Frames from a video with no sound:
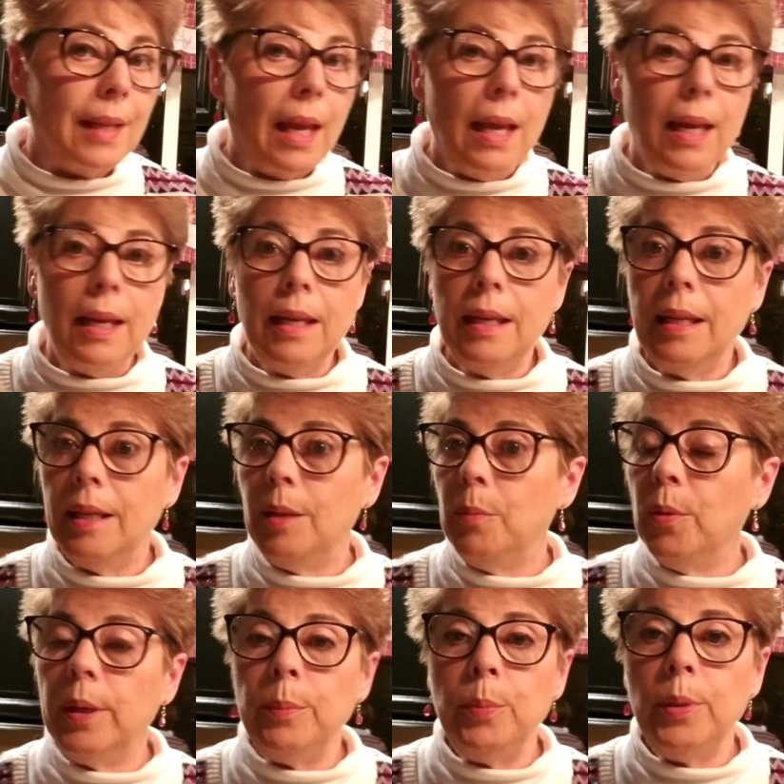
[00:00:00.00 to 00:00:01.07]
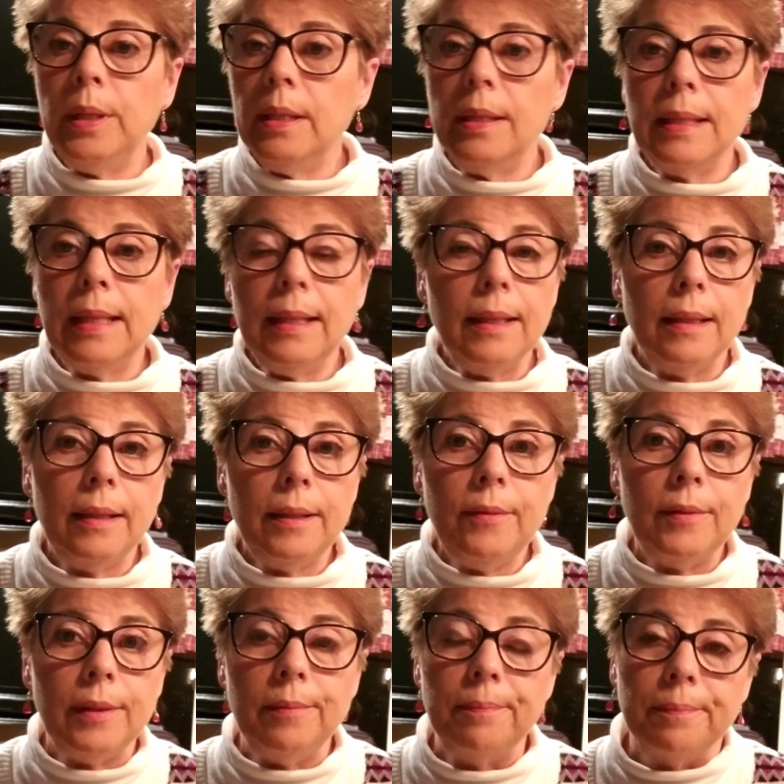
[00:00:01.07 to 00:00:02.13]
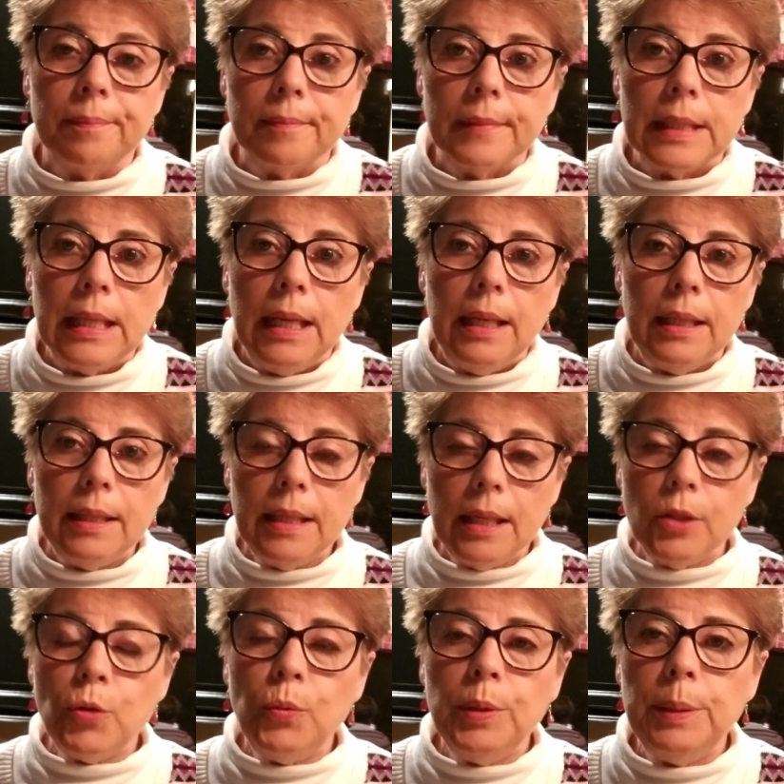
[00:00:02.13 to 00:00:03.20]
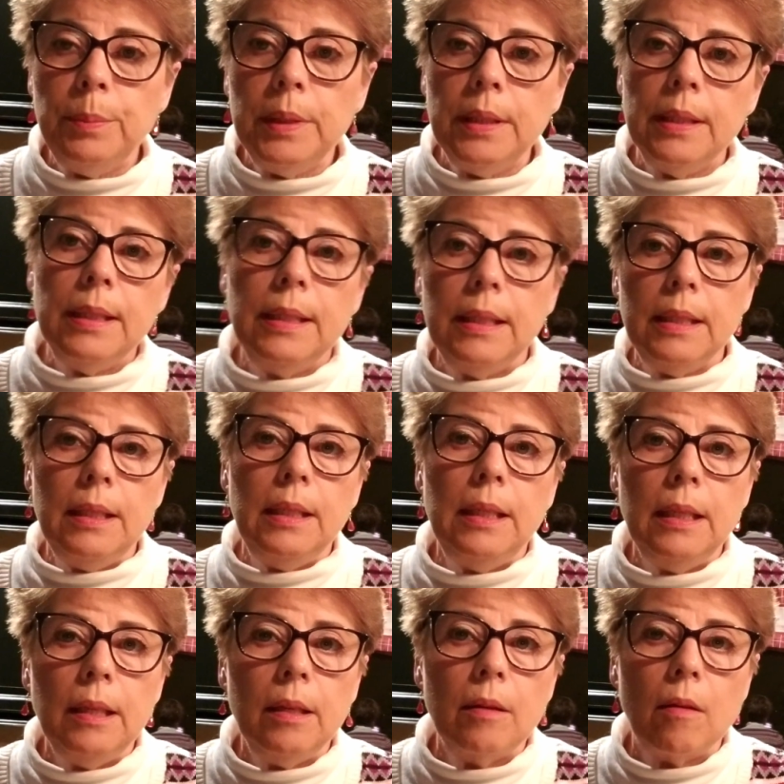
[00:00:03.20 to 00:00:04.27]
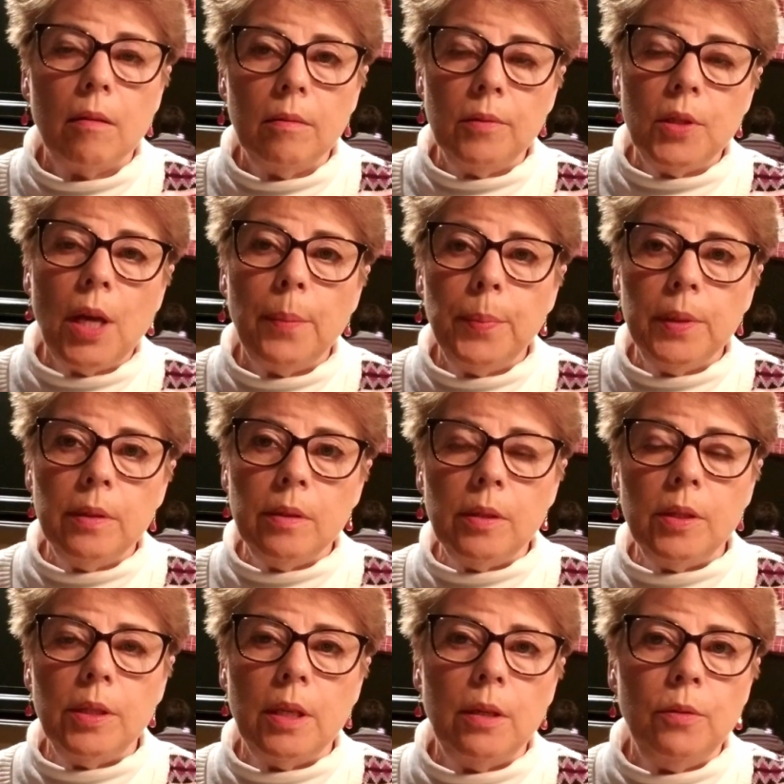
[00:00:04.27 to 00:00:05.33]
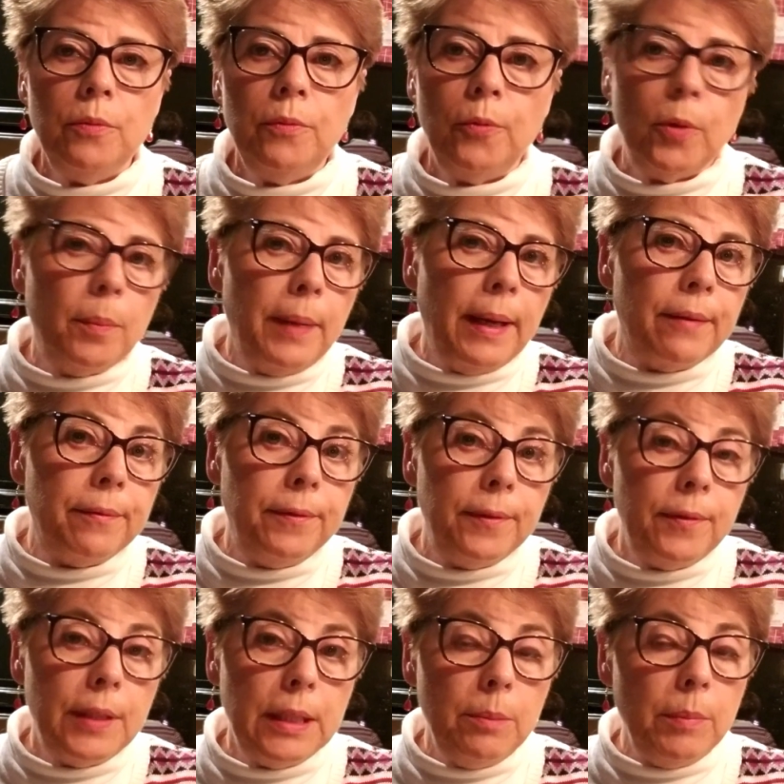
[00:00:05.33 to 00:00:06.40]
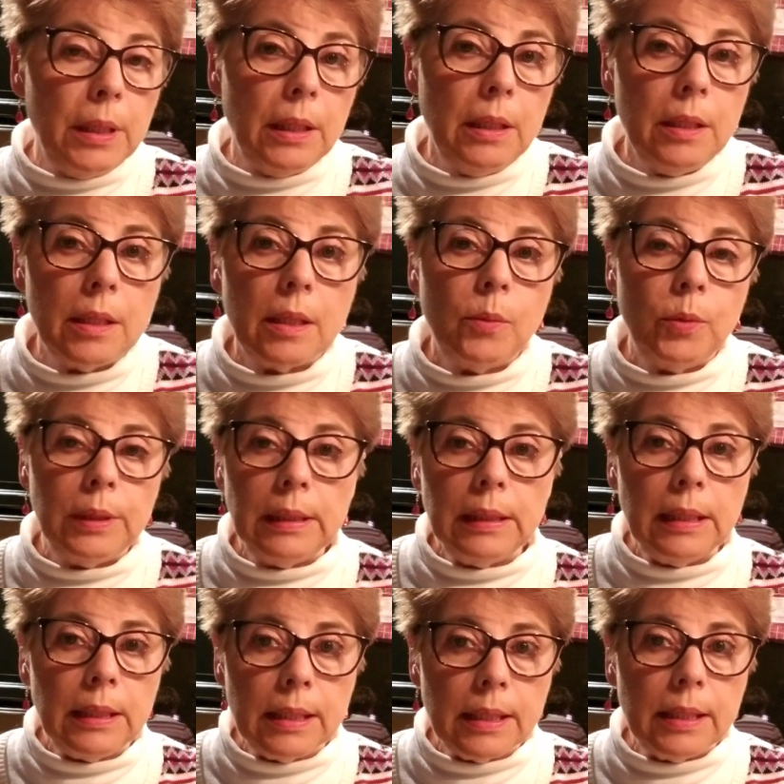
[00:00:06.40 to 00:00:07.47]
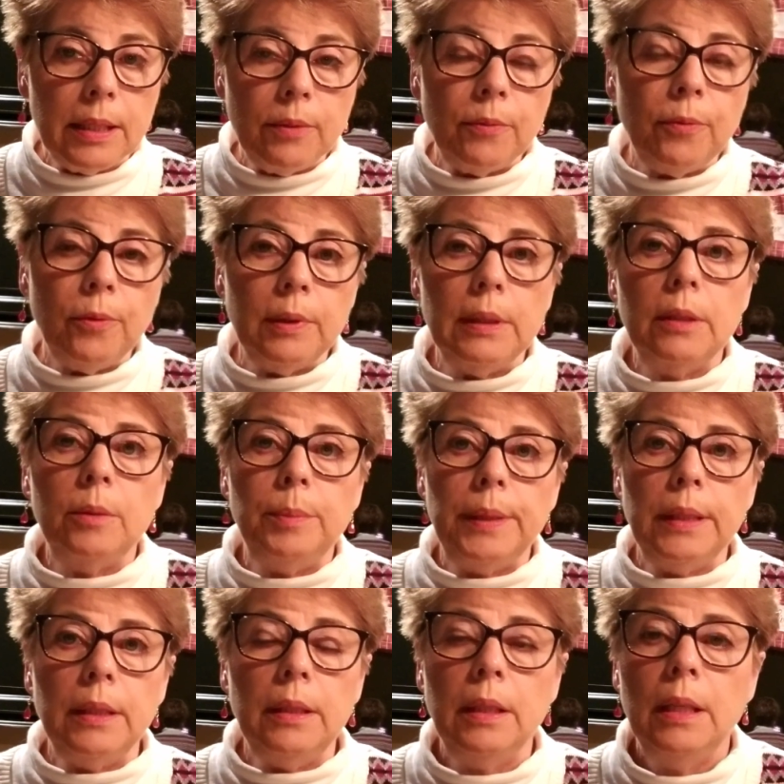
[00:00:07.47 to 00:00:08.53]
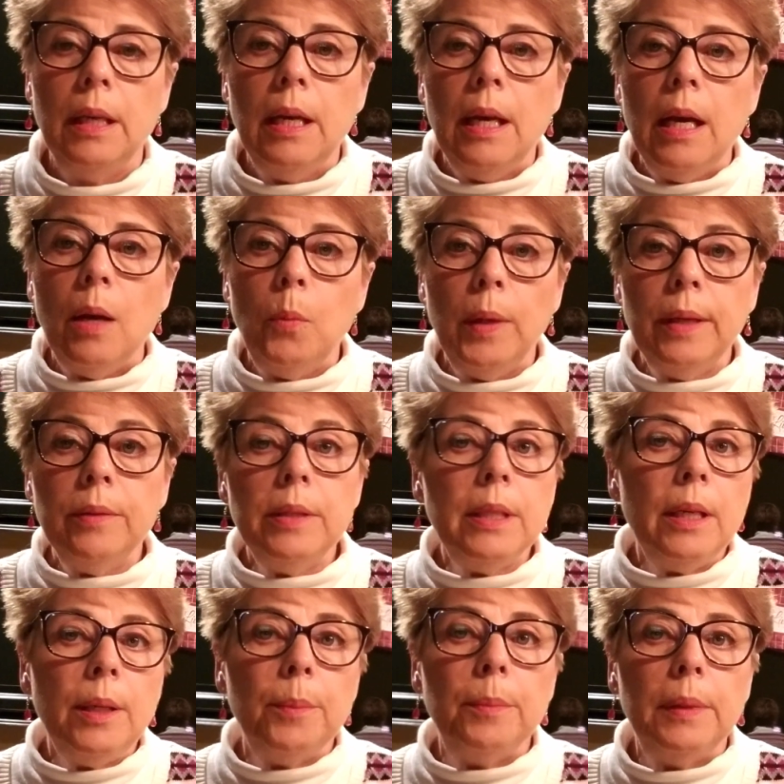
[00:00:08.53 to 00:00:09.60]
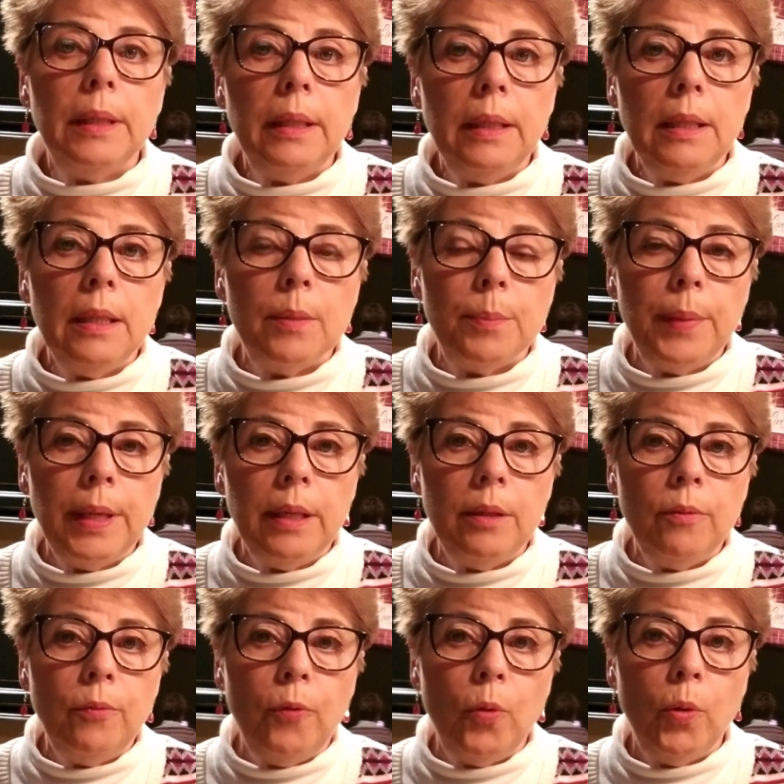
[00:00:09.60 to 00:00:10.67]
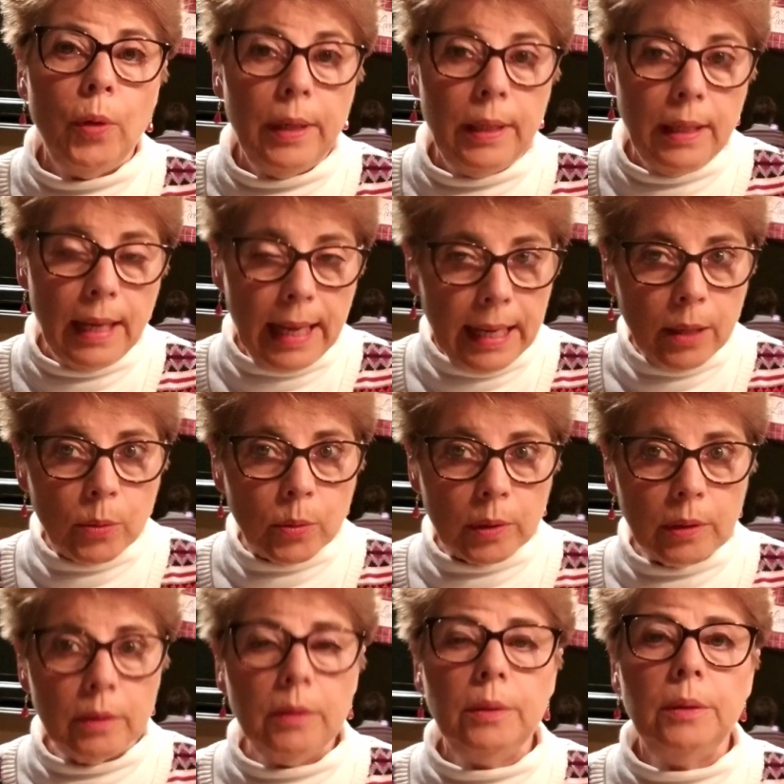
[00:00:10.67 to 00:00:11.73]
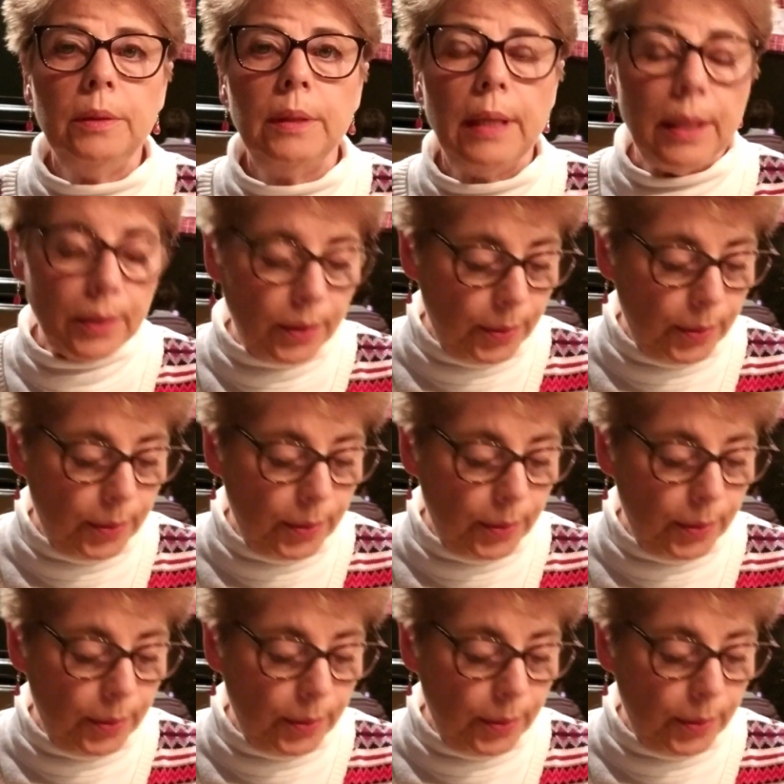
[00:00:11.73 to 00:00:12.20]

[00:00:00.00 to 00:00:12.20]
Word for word: Hey, bread pudding's out of the oven. It's actually been sitting on top of the stove for about 15 minutes. I wanted to let it sit for a little bit. Wound up letting it bake for an hour at